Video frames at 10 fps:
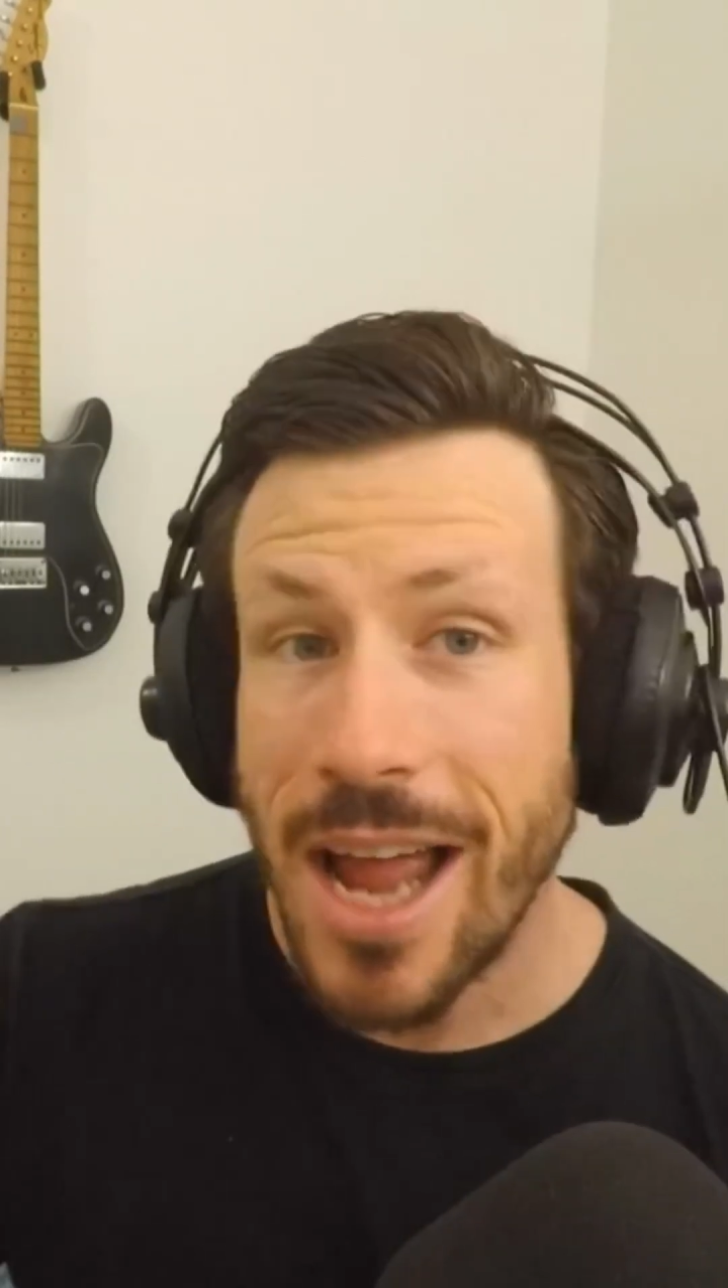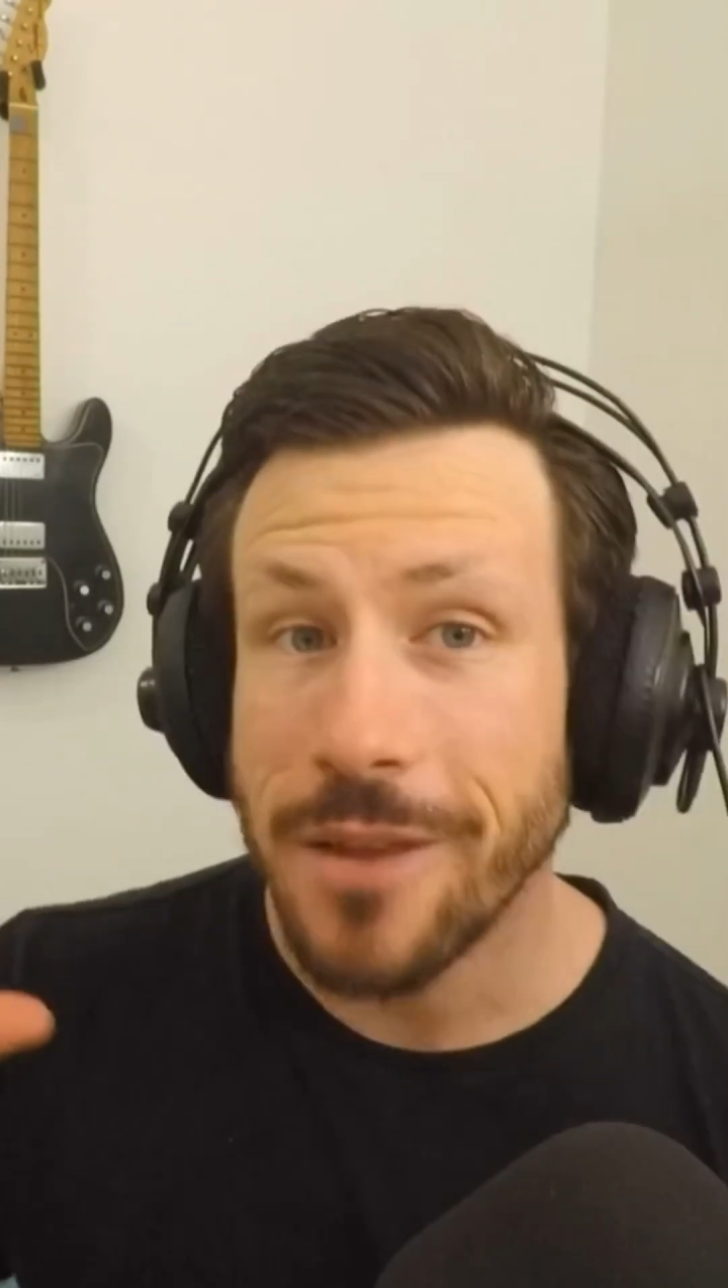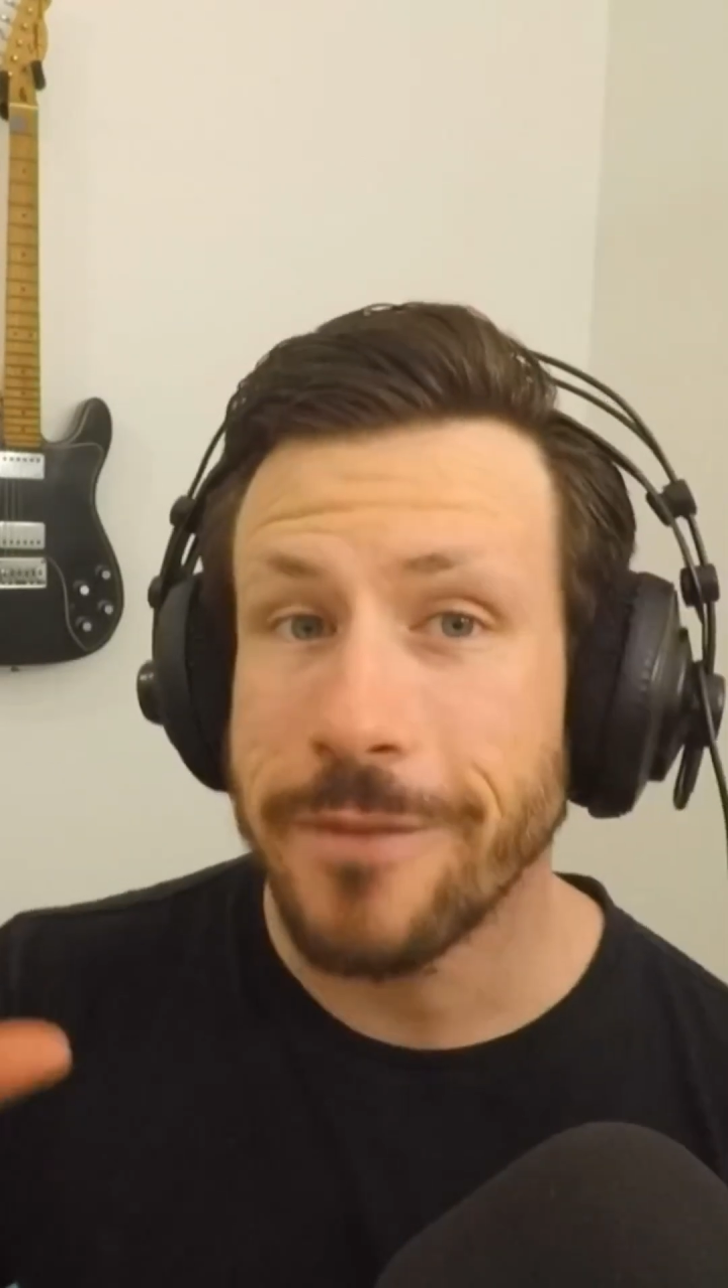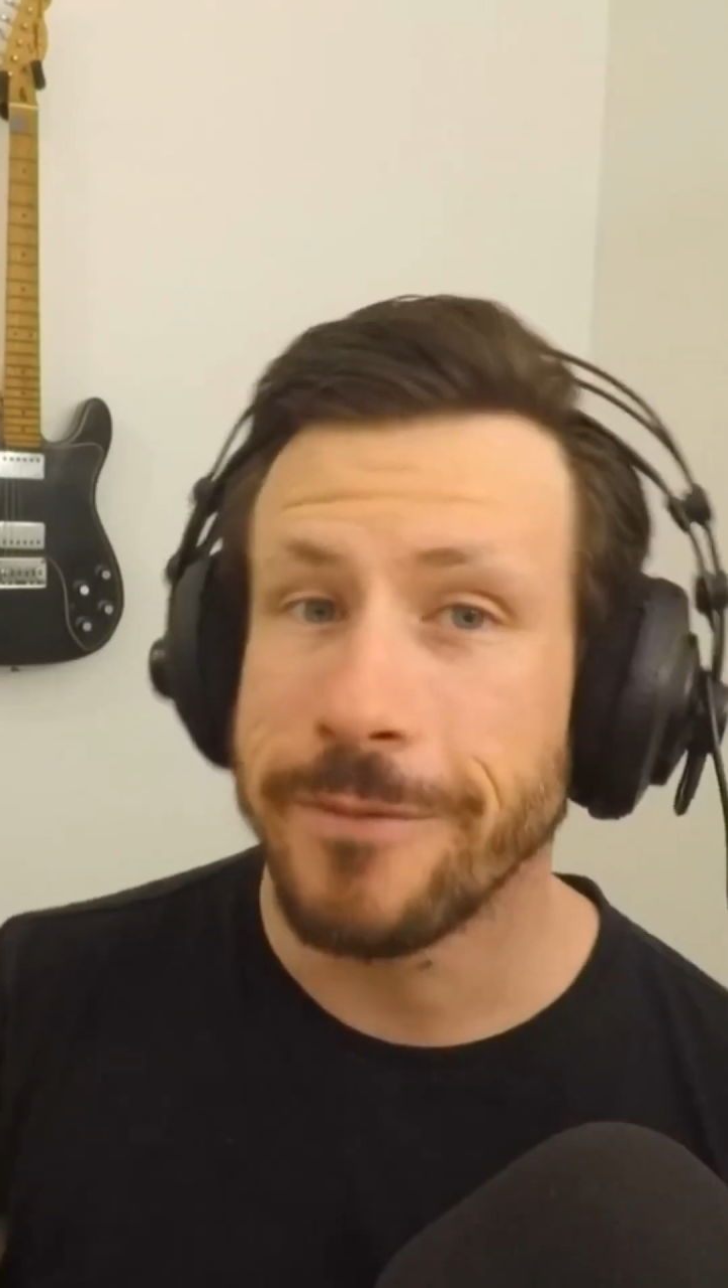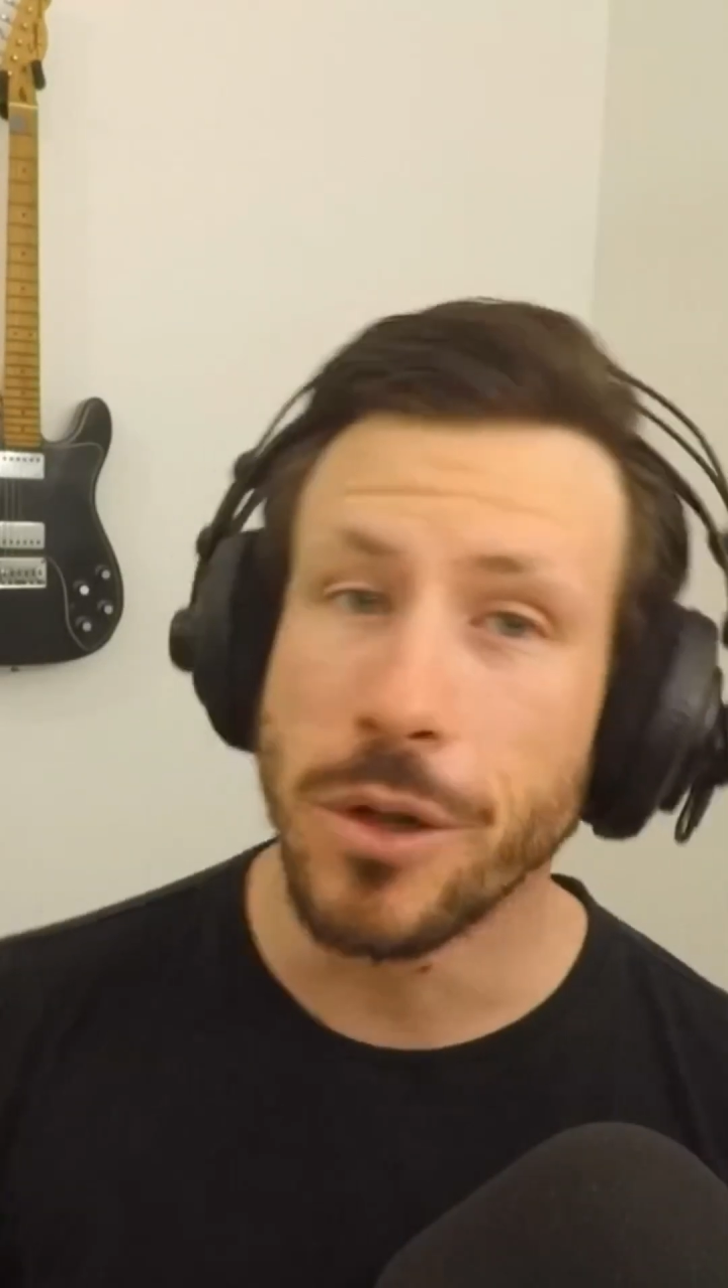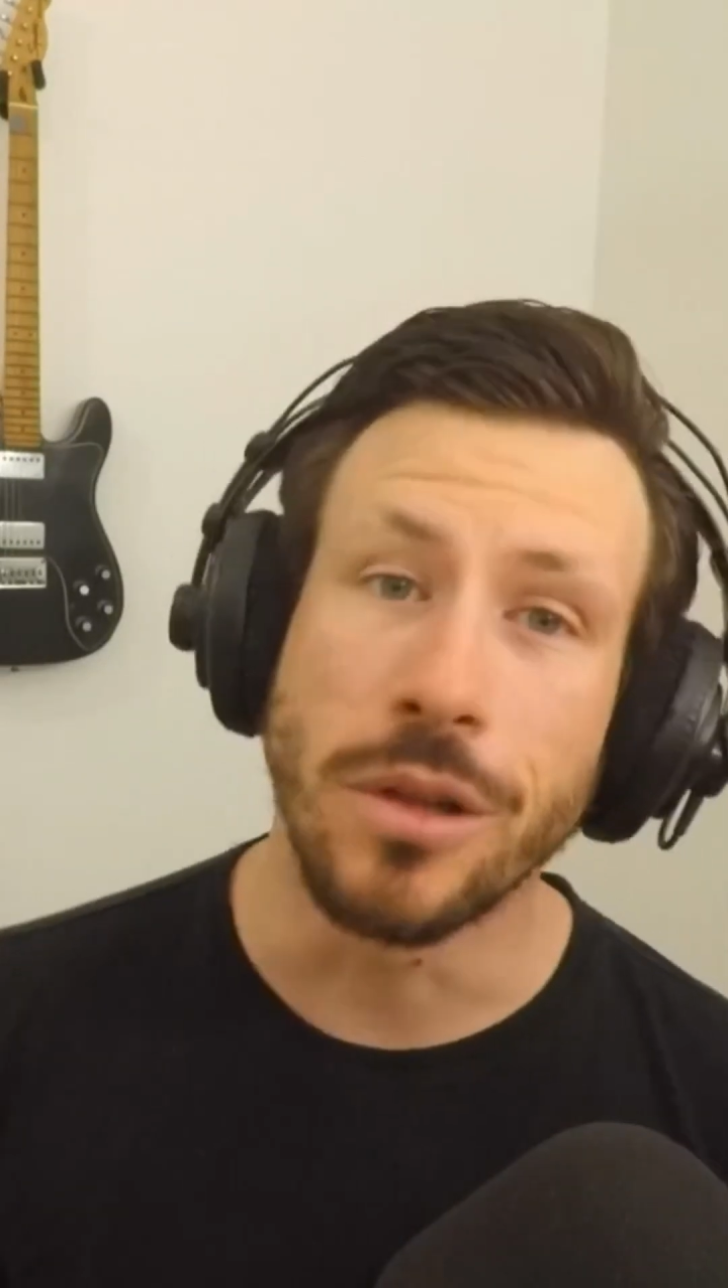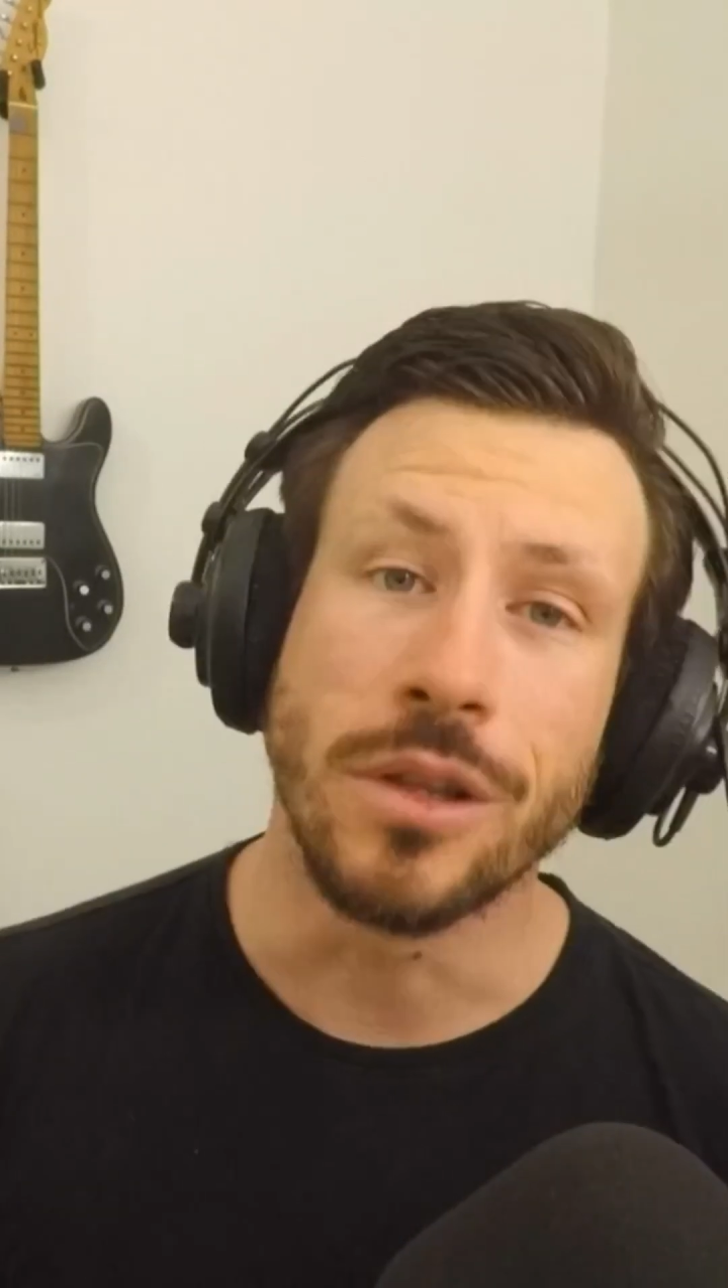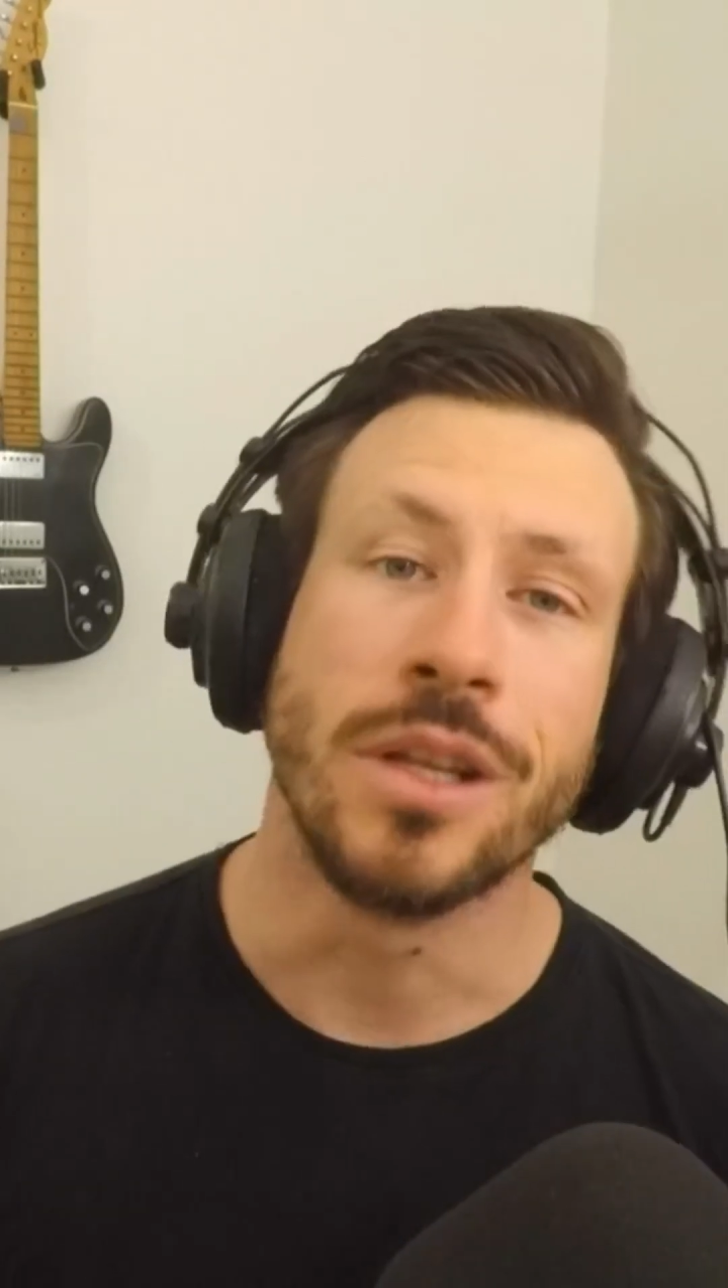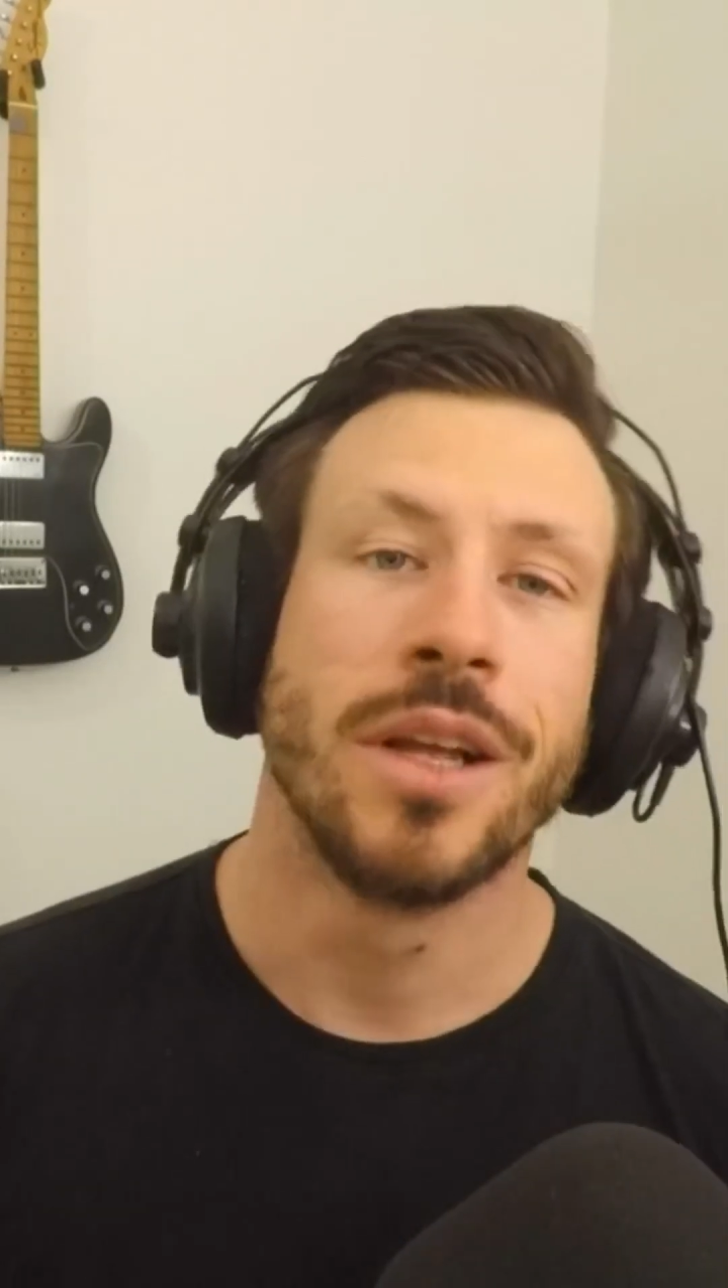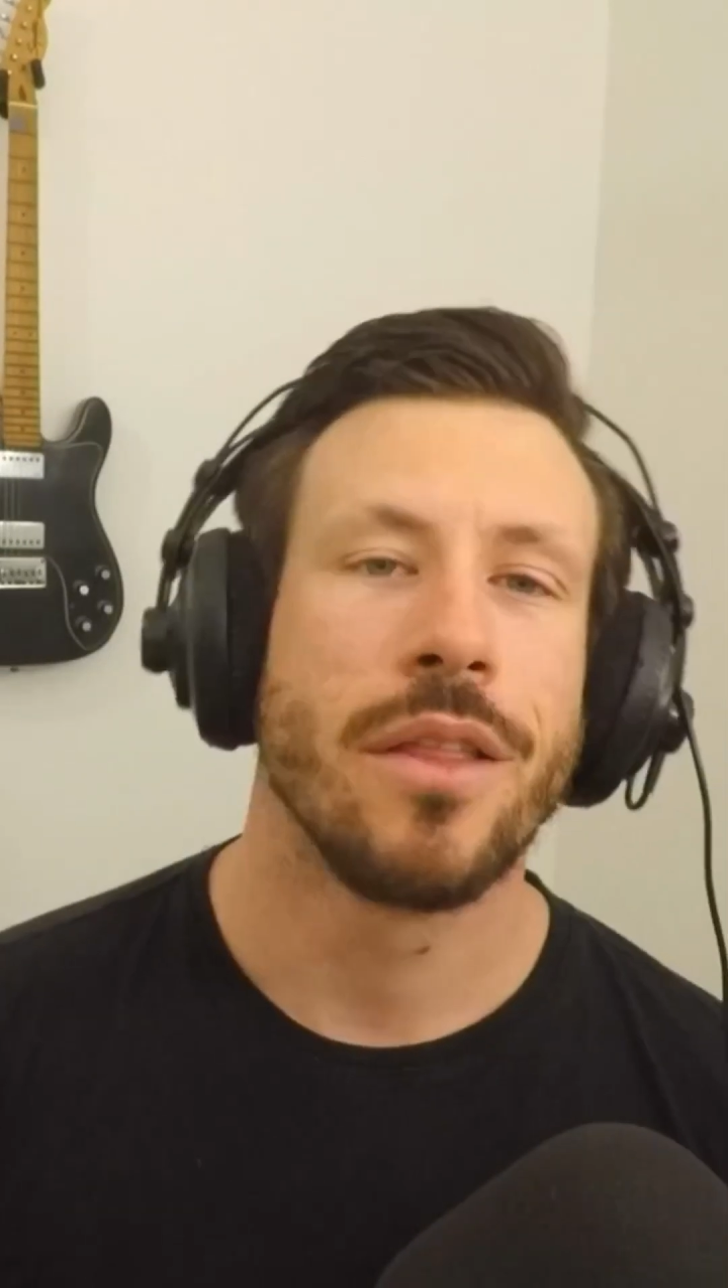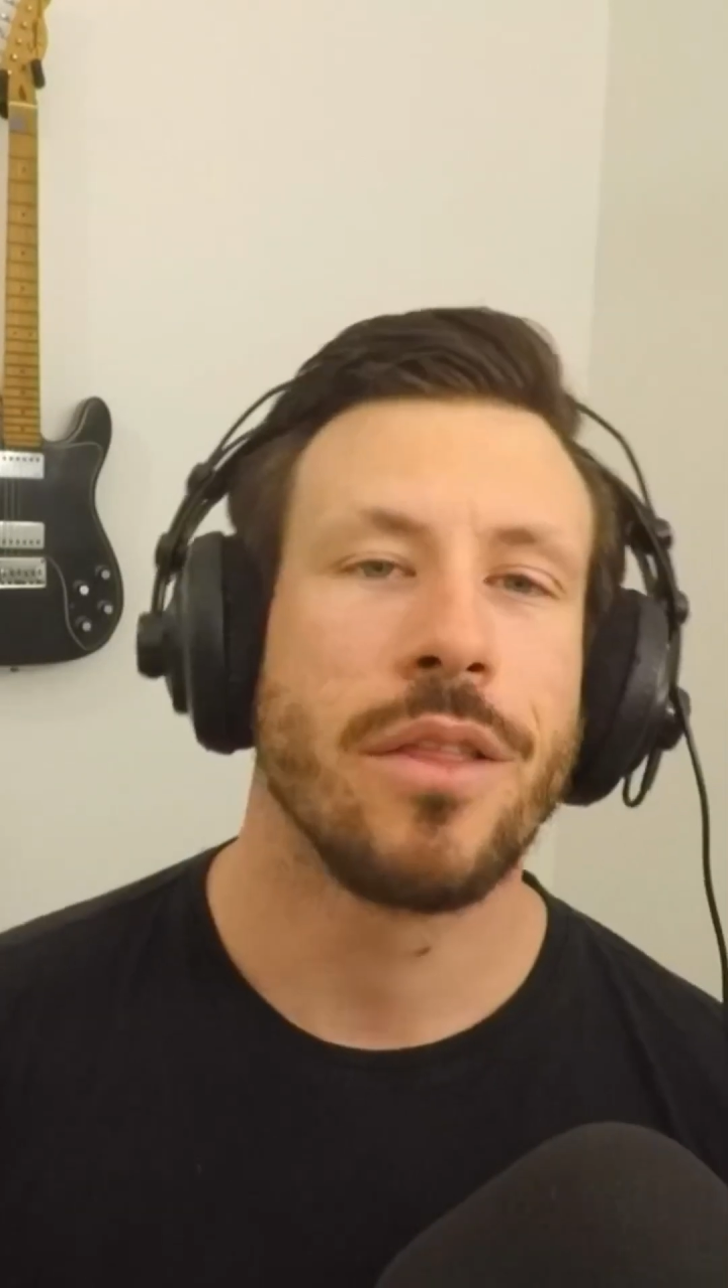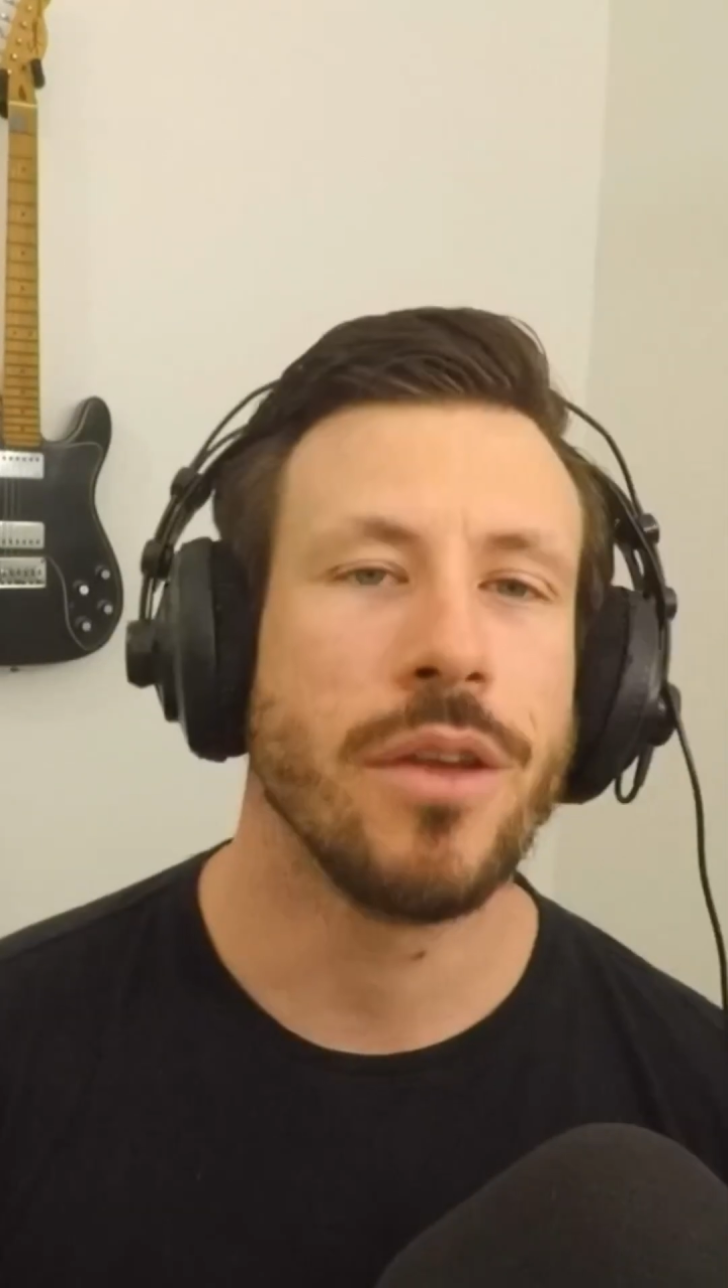a full